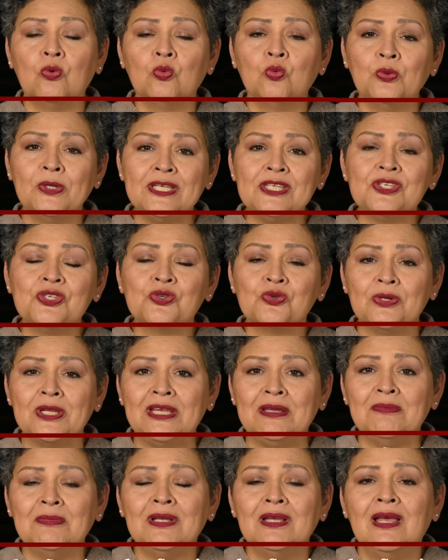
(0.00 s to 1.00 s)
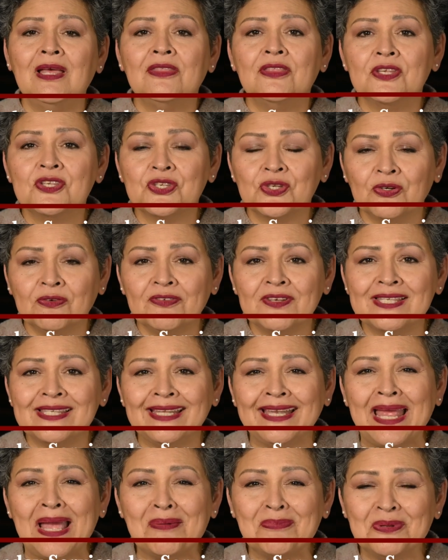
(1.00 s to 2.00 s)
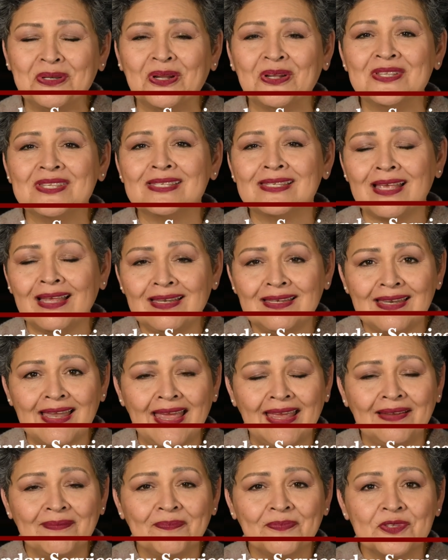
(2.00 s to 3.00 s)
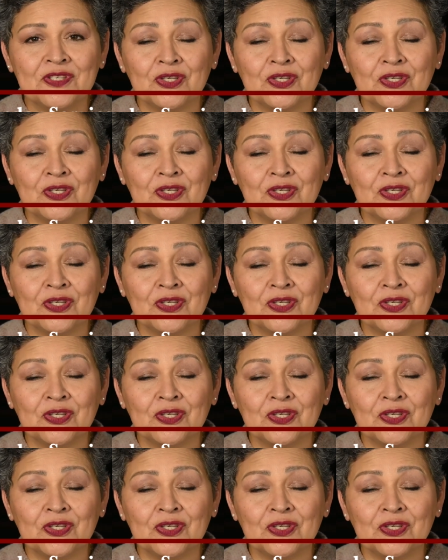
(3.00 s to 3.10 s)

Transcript: restream the service that happened on Sunday.